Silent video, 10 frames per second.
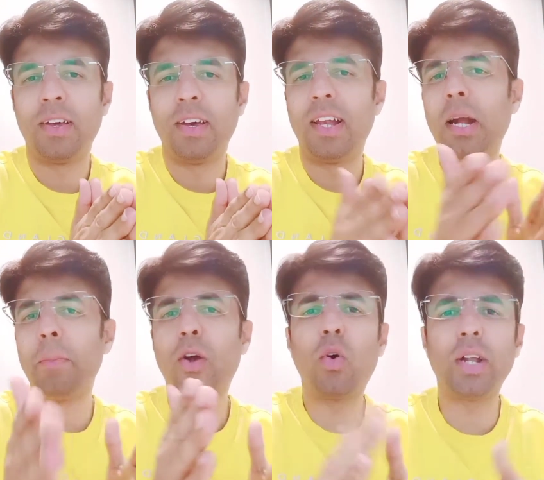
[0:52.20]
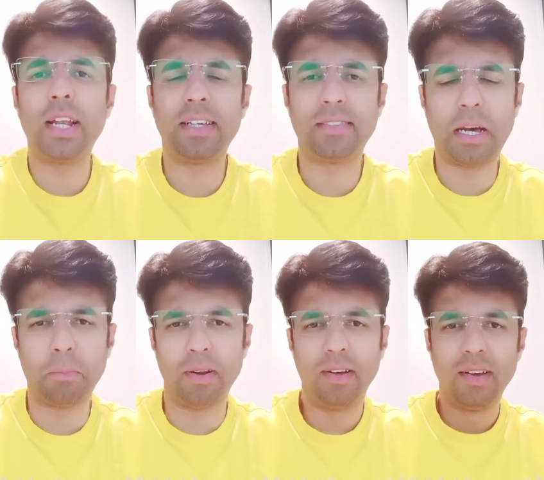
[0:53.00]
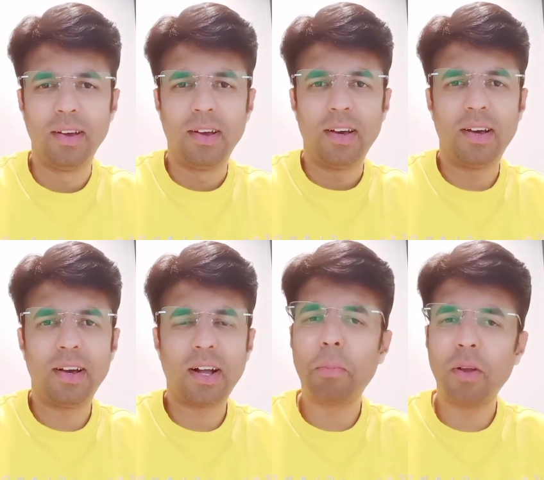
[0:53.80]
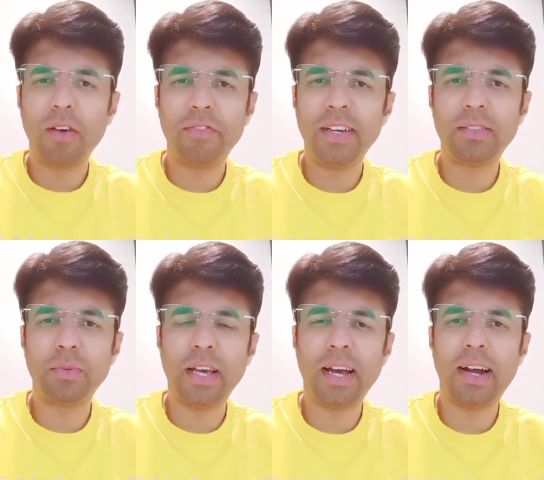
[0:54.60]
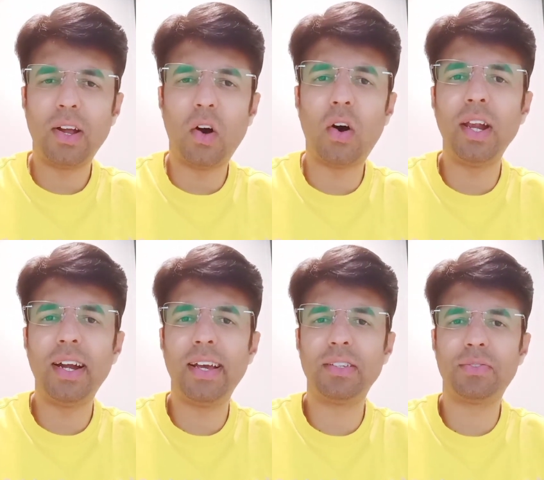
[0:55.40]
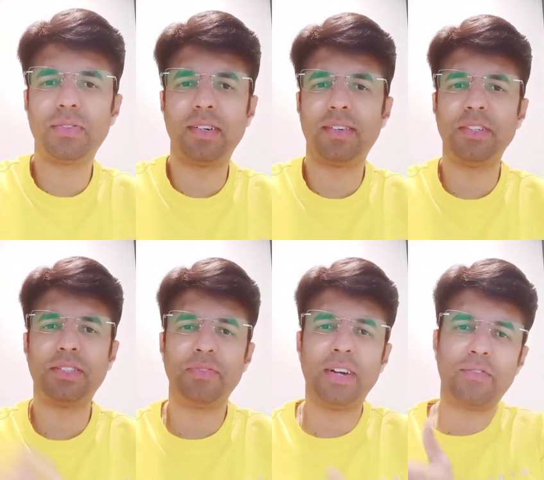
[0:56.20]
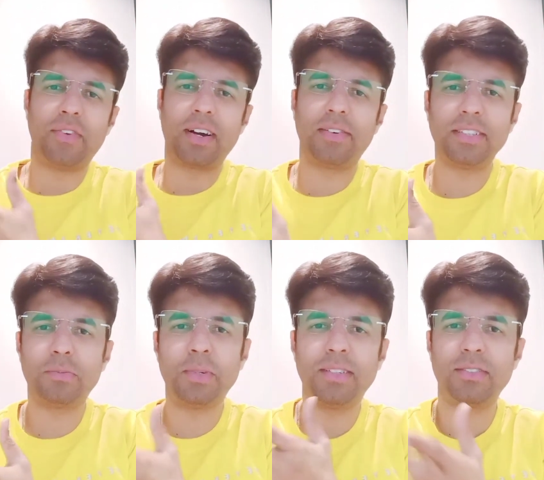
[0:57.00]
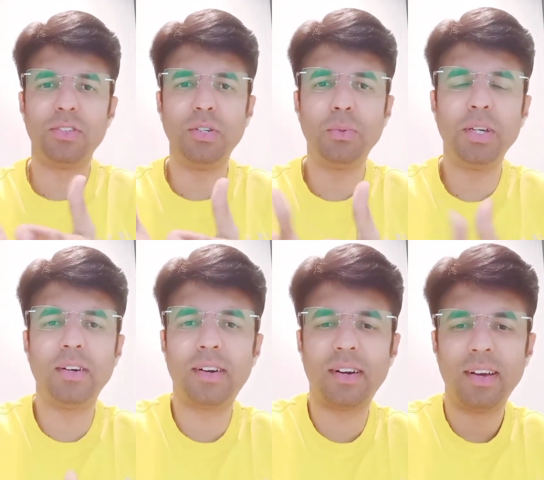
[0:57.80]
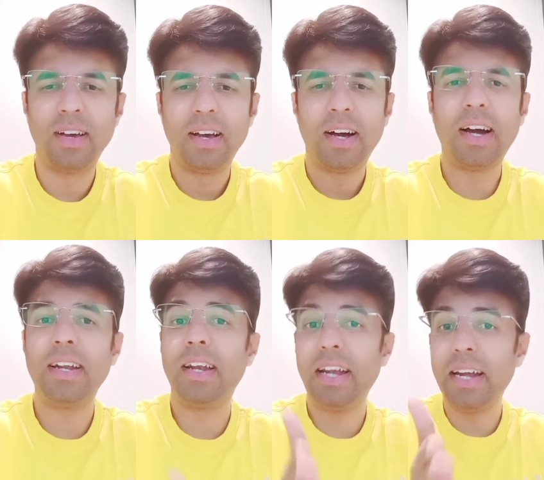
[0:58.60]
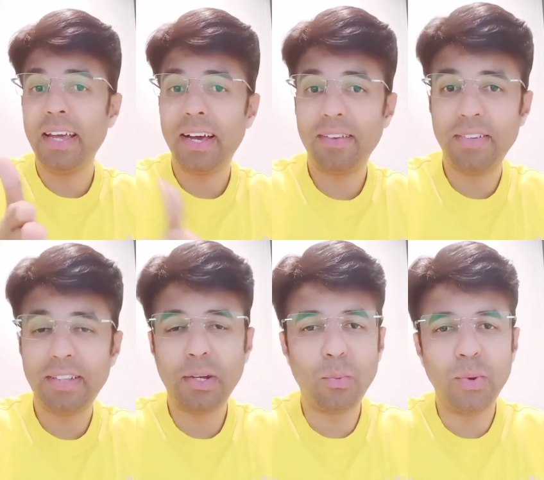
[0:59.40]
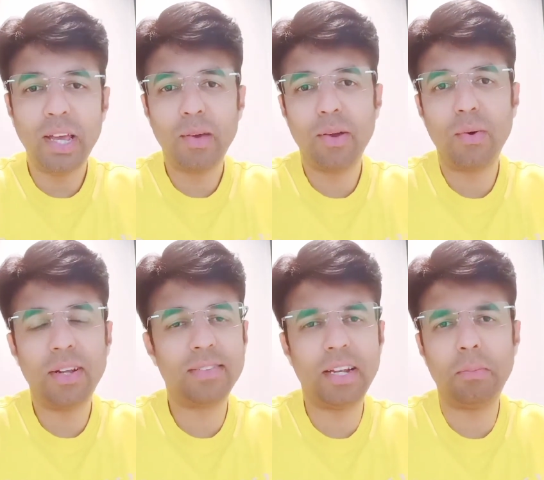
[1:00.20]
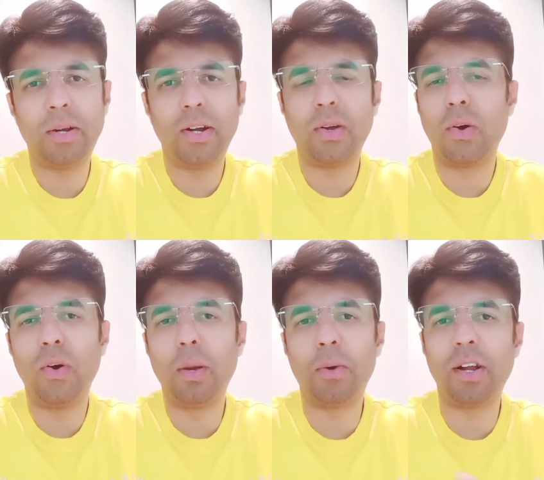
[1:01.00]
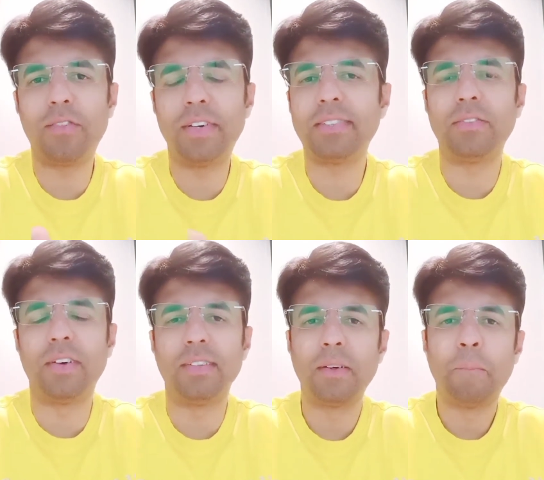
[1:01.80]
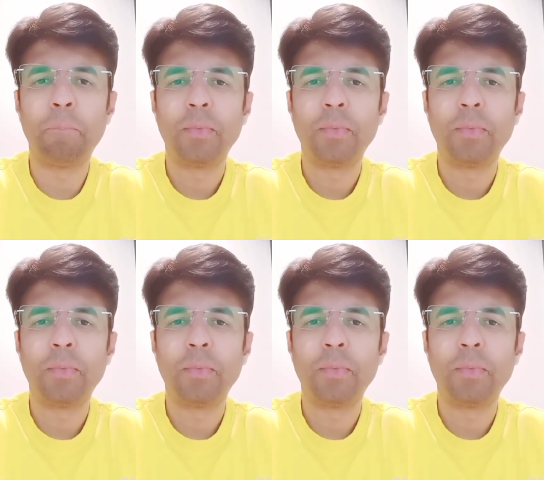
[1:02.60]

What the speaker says: Let me quote an example. A couple of weeks we had holidays which went for Christmas, New Year, and in India within a week we're going to celebrate a good amount of festivals.